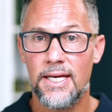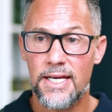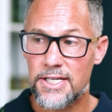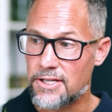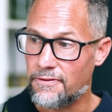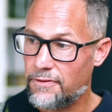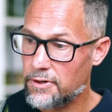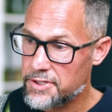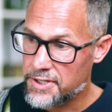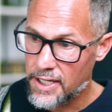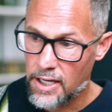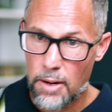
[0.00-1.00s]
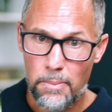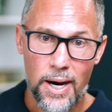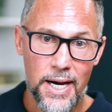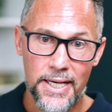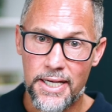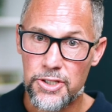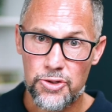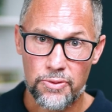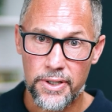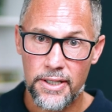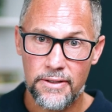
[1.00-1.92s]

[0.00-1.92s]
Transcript: is the first thing our body gets rid